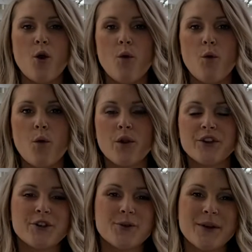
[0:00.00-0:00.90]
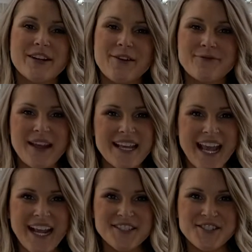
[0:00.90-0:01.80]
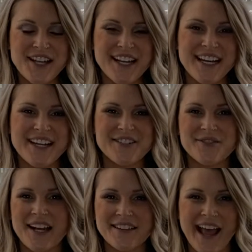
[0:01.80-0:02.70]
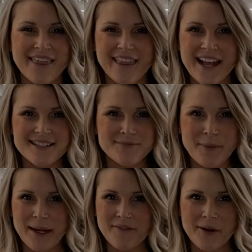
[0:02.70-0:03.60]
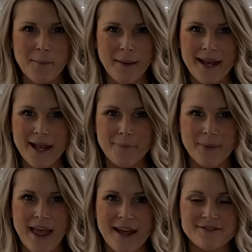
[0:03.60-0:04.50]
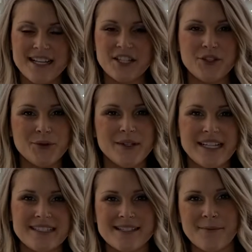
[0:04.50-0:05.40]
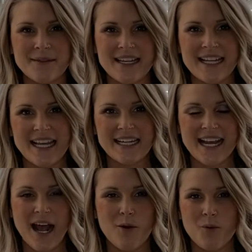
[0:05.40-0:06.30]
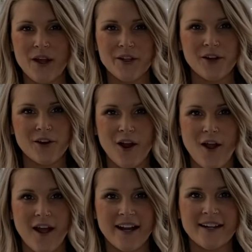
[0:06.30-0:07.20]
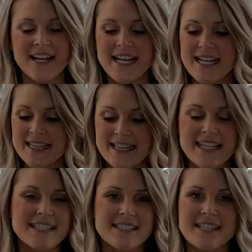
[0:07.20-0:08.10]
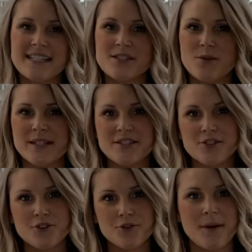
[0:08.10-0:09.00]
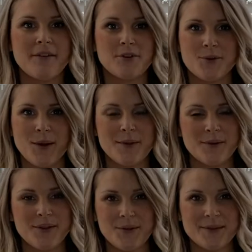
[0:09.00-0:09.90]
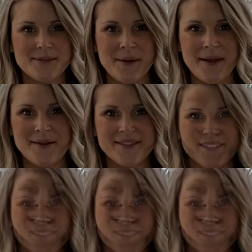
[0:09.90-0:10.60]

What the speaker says: or you're going on vacation and you've got that last bit of your makeup left and you need something to get it out while you're gone. This is going to travel great with you as well.